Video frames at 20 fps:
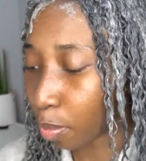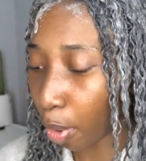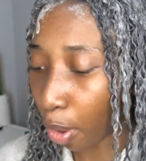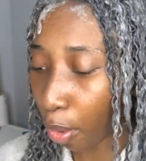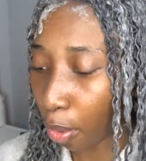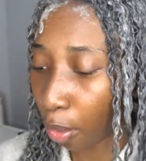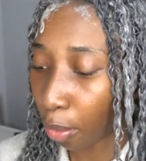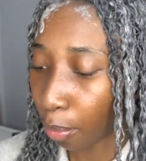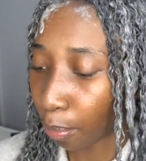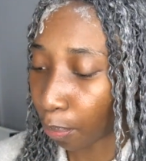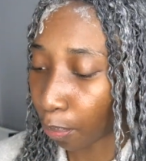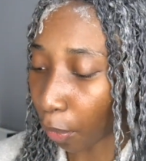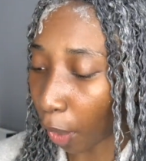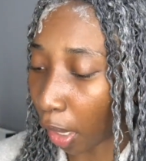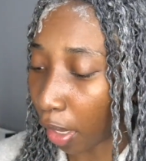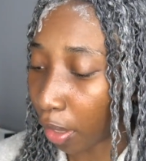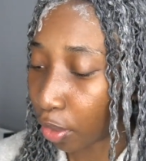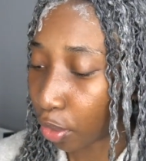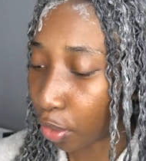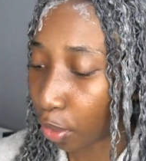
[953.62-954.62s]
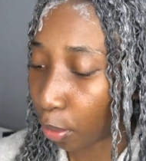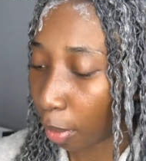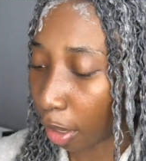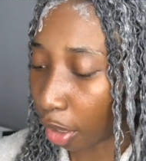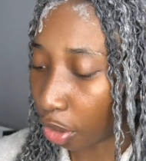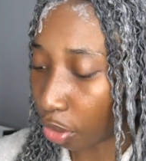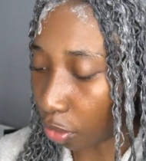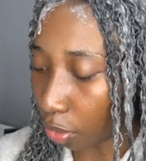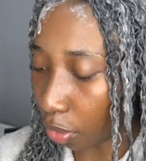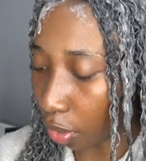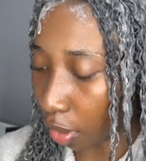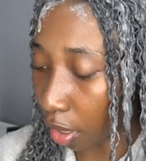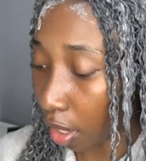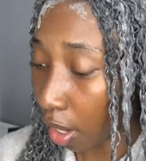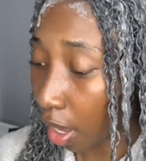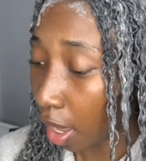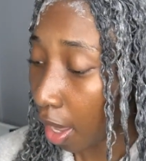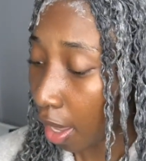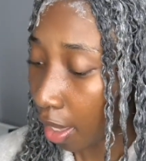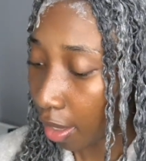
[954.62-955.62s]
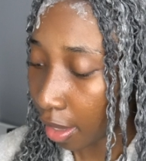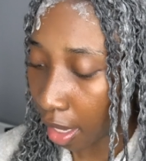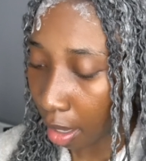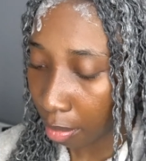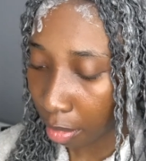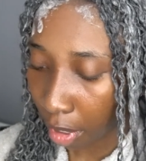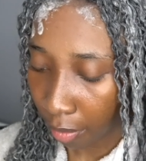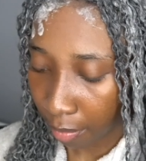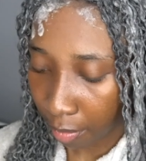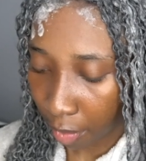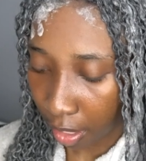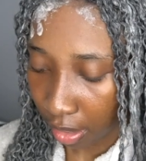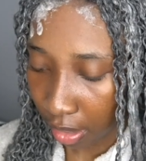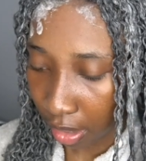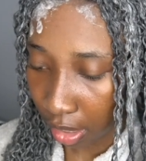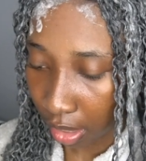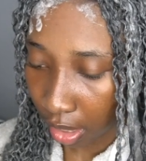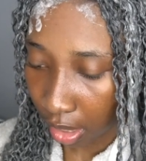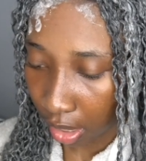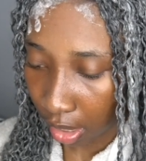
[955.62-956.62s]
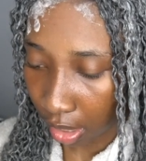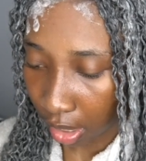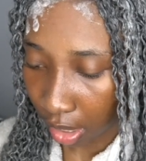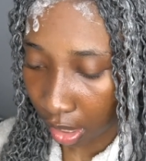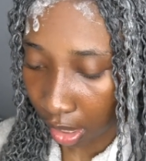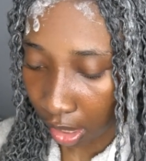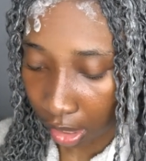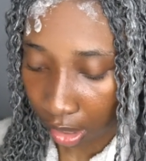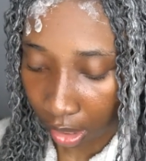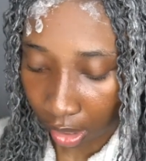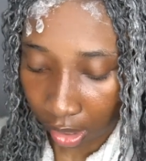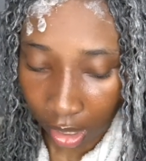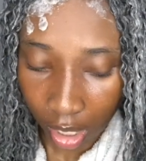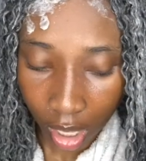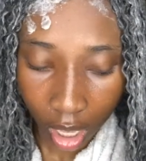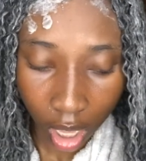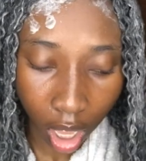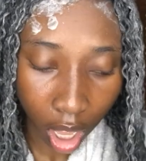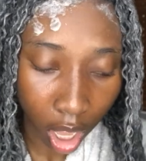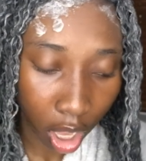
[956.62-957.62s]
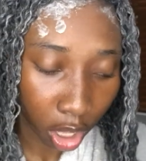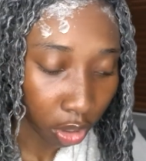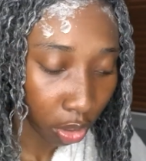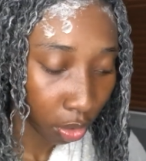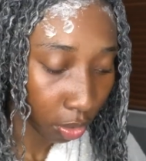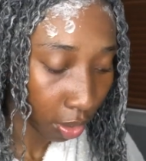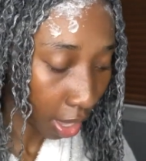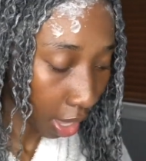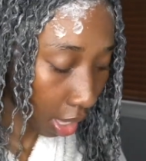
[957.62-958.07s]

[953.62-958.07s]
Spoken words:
bowl to make sure that I'm not wasting anything. Although the